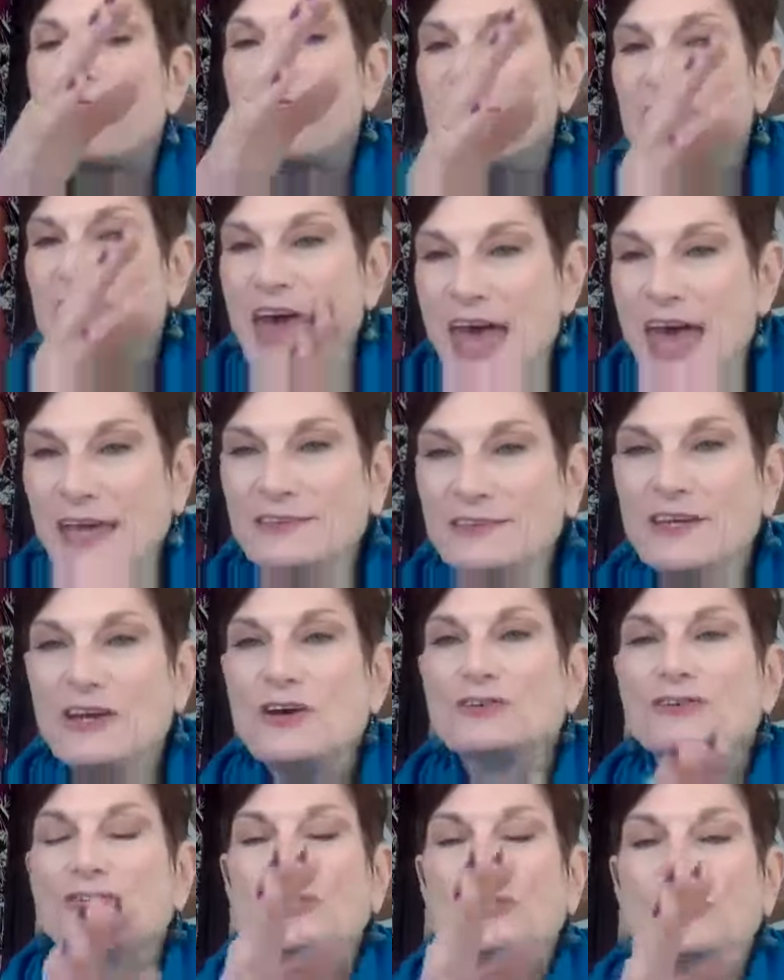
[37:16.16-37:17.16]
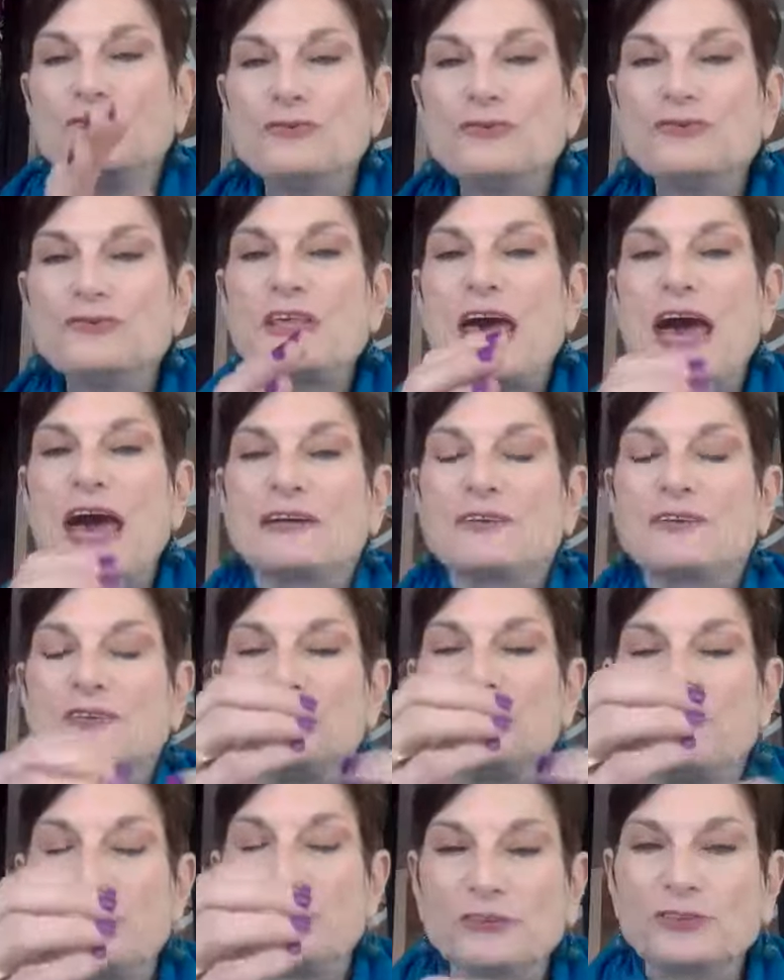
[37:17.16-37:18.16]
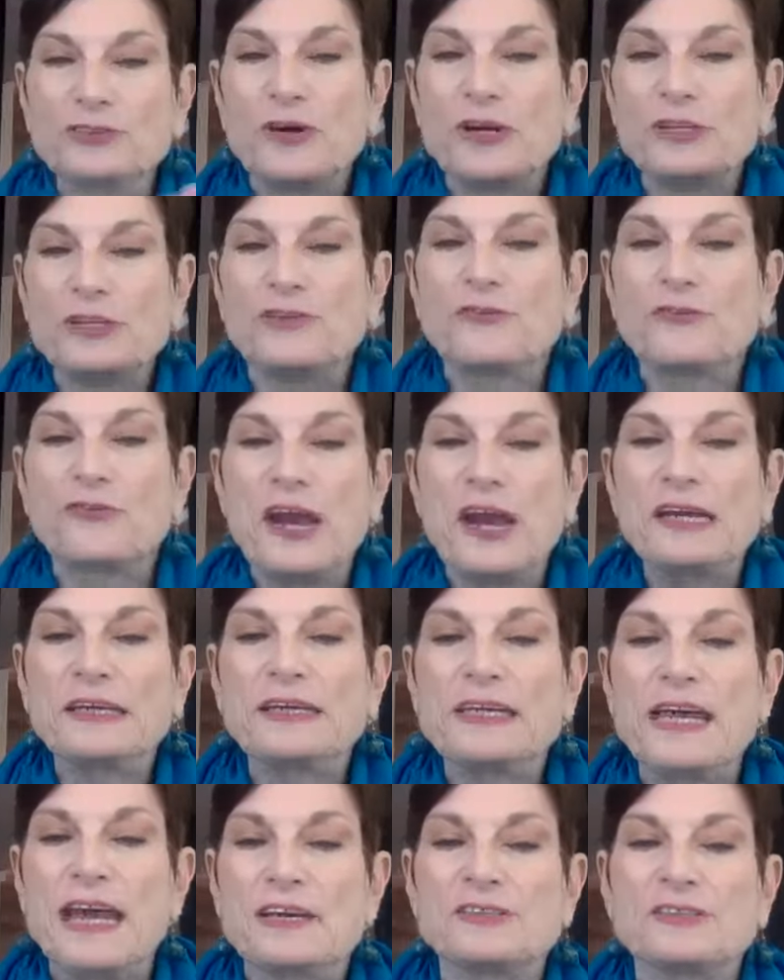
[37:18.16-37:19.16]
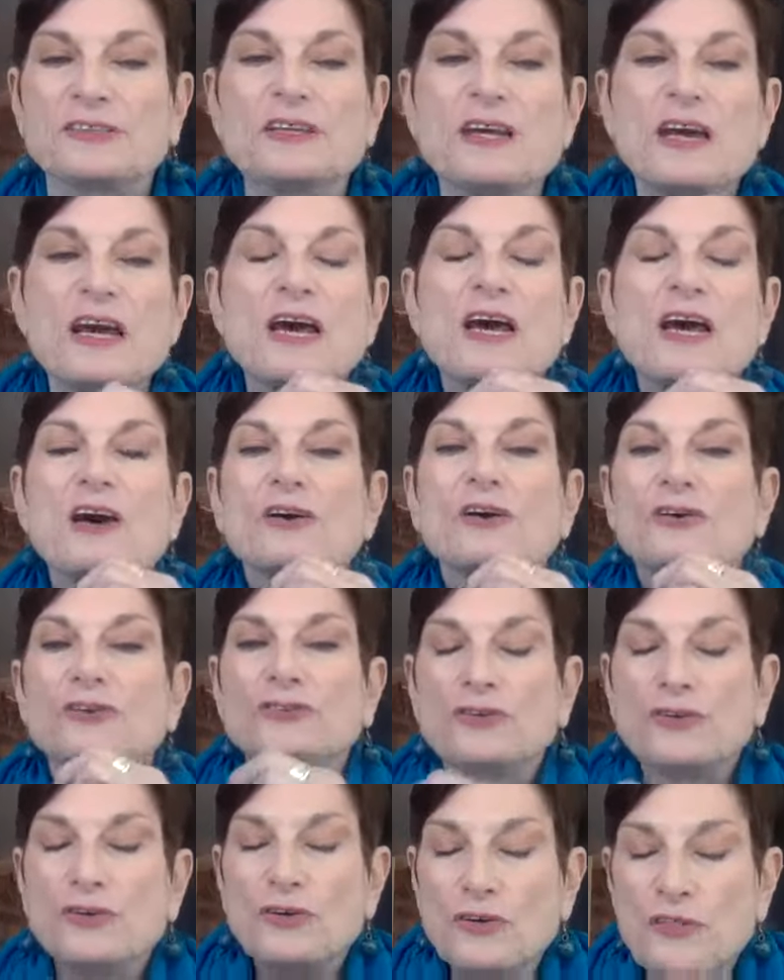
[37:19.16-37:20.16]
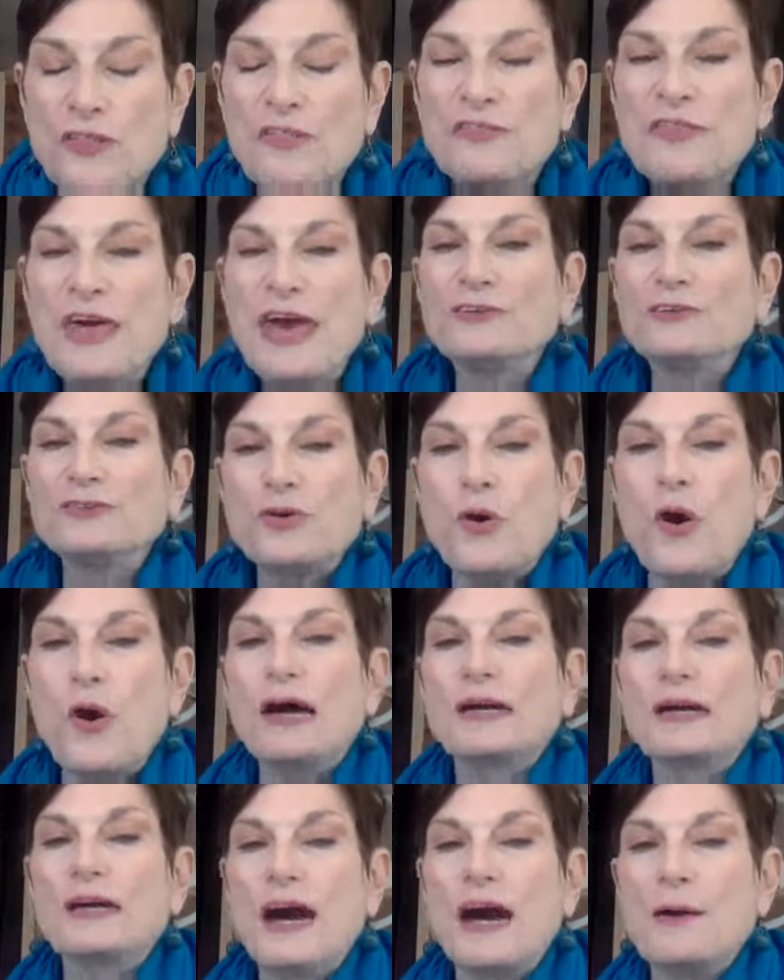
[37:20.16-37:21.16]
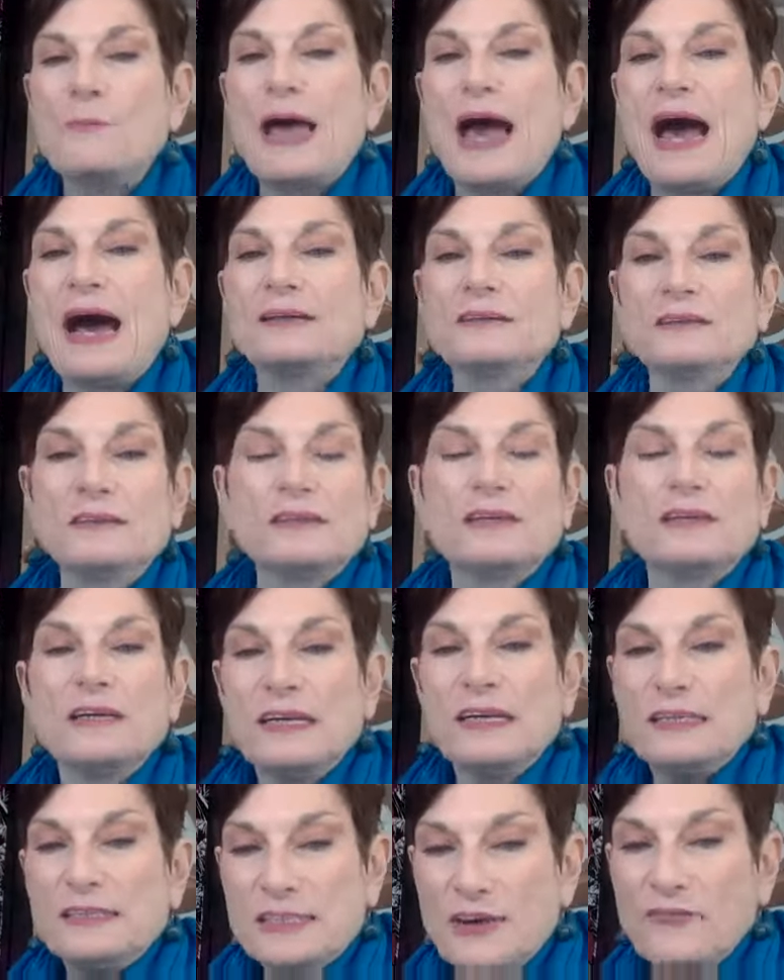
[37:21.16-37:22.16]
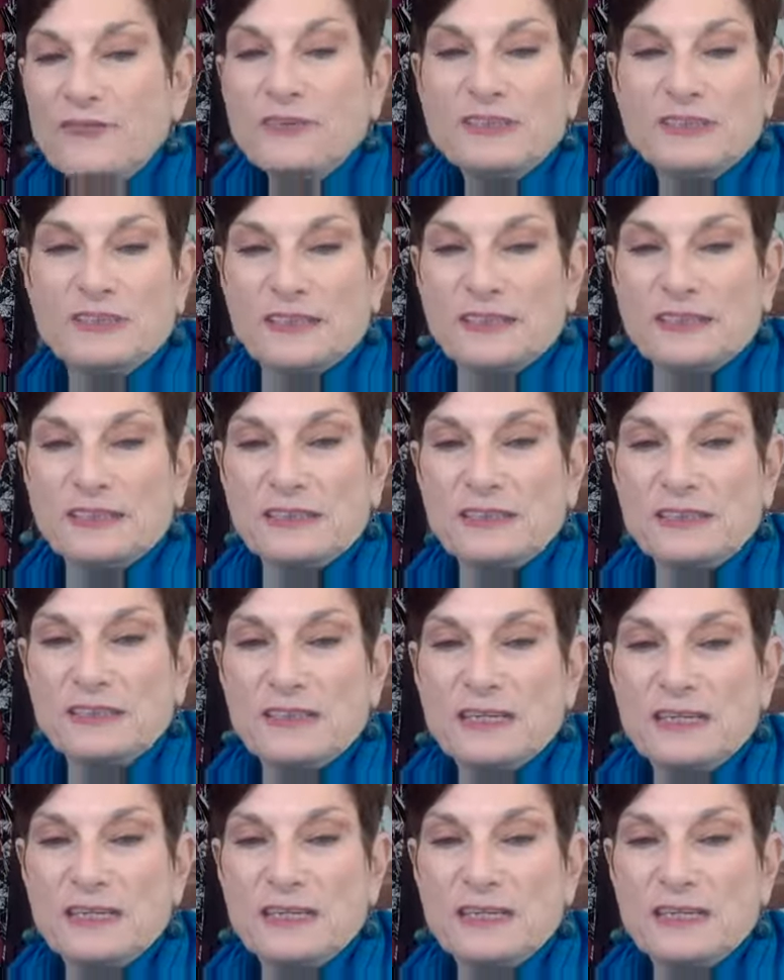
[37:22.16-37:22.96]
then to use that, you've built trust to create connection, to then talk about differences.